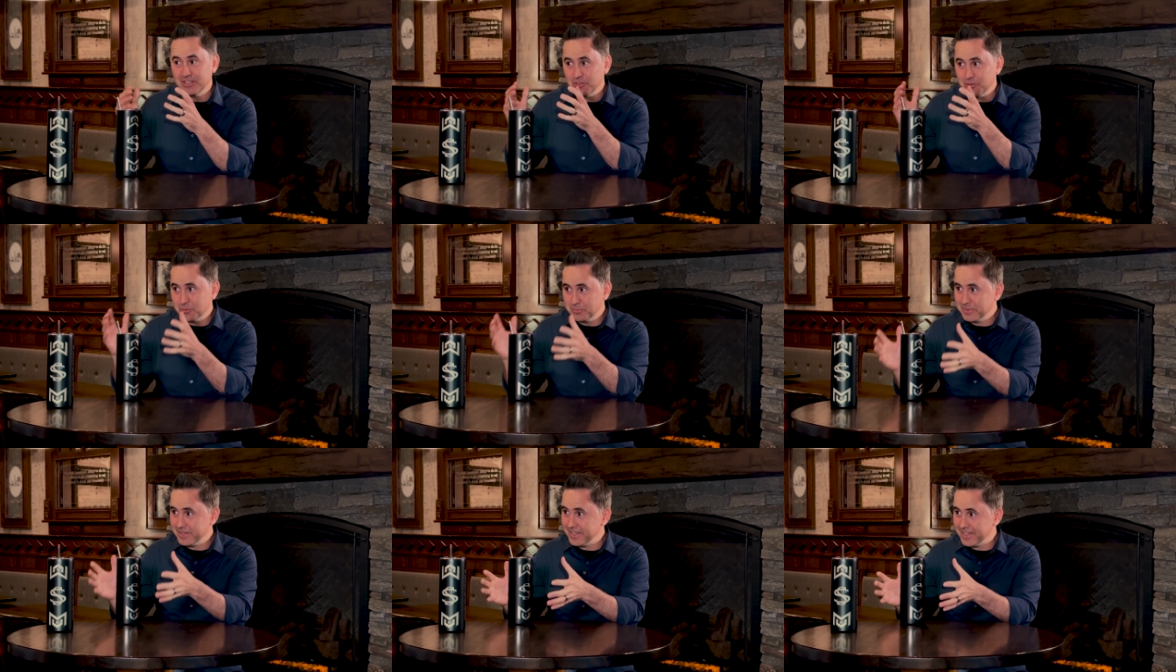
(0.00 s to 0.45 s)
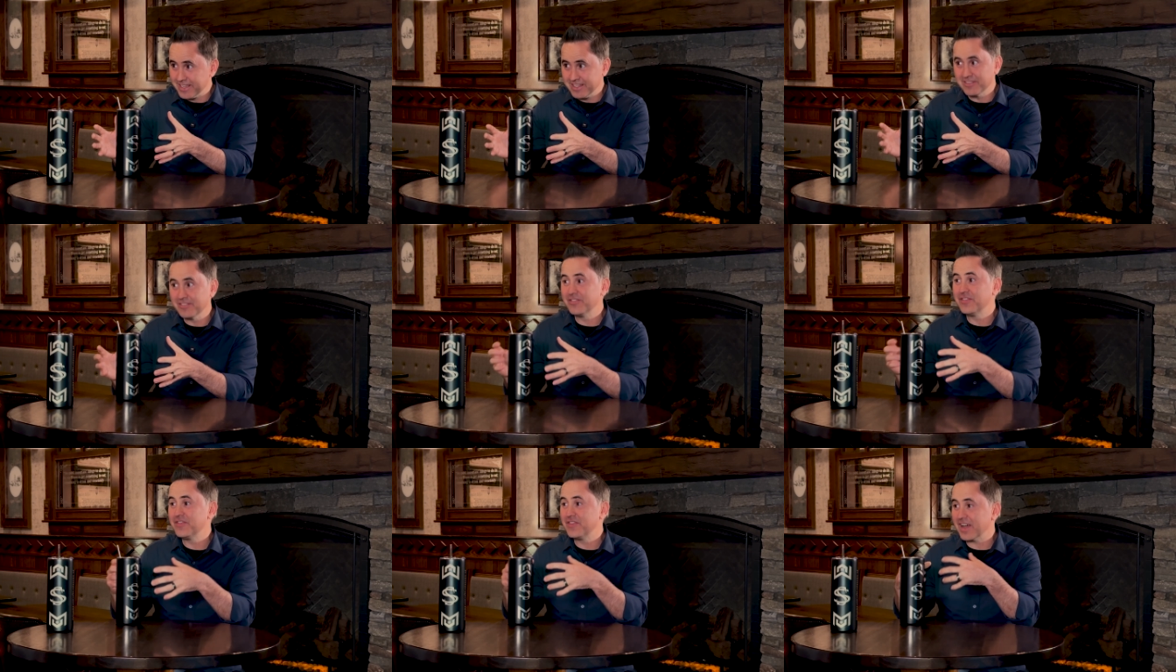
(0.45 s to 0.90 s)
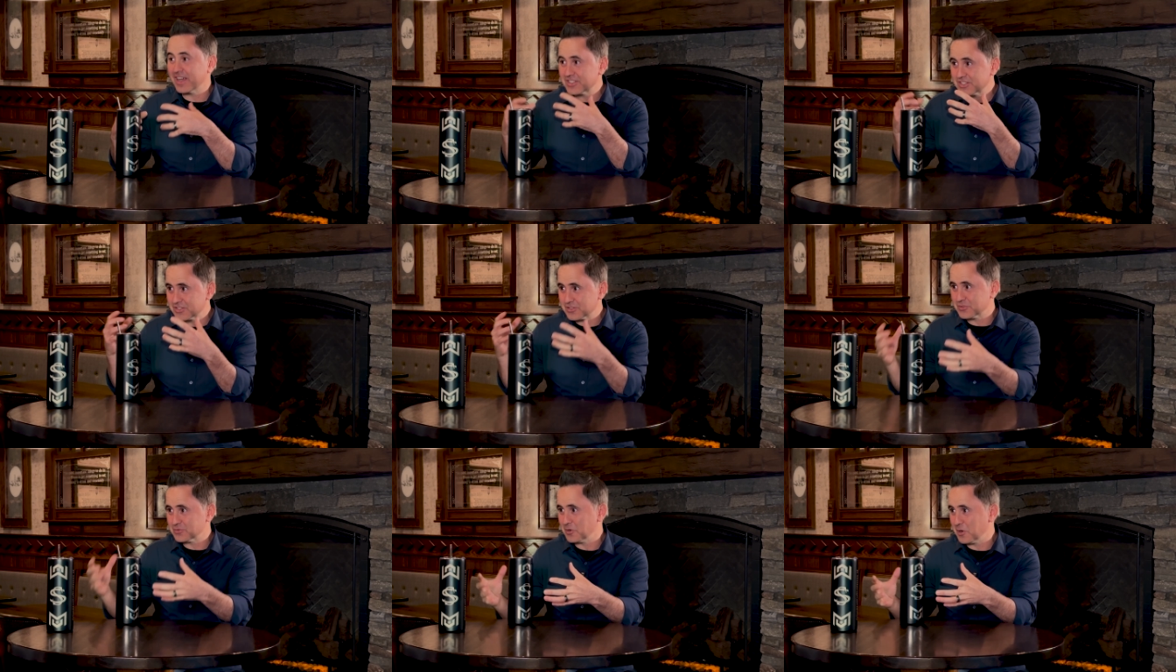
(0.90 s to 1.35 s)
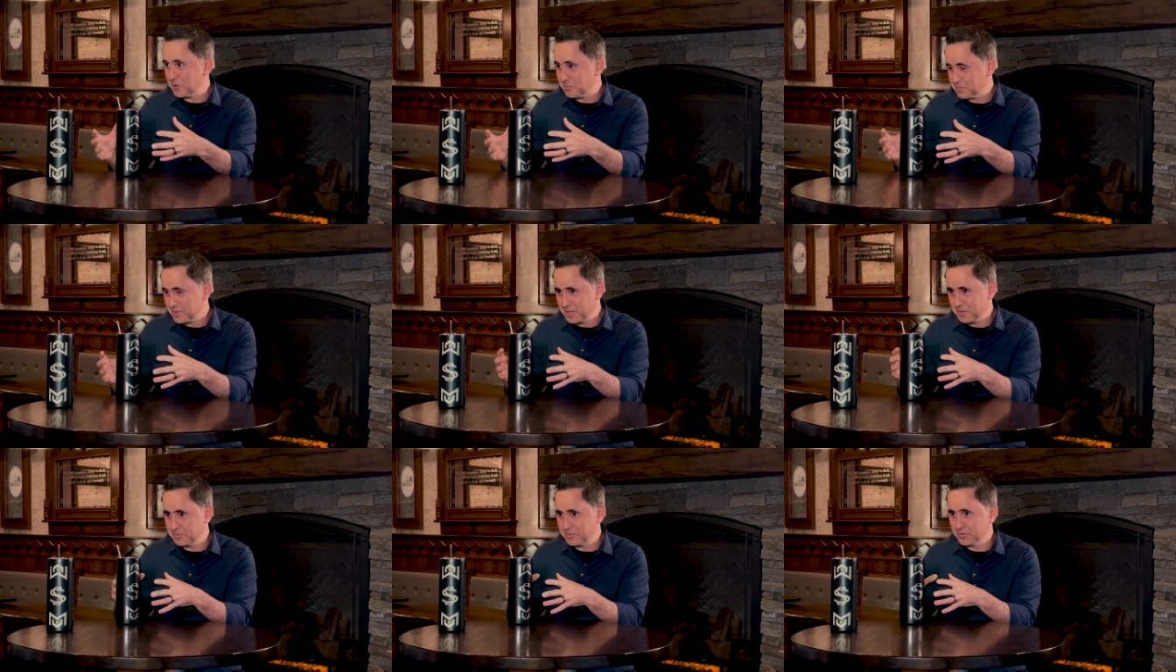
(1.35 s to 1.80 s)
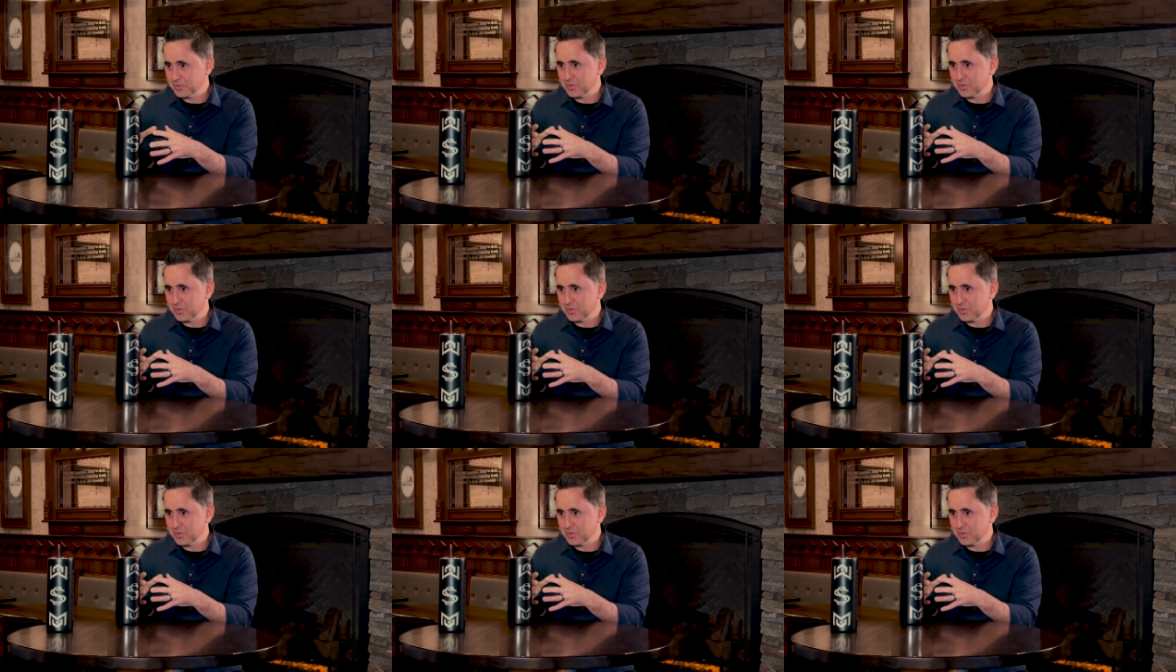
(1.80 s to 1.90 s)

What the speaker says: you be infectious around people.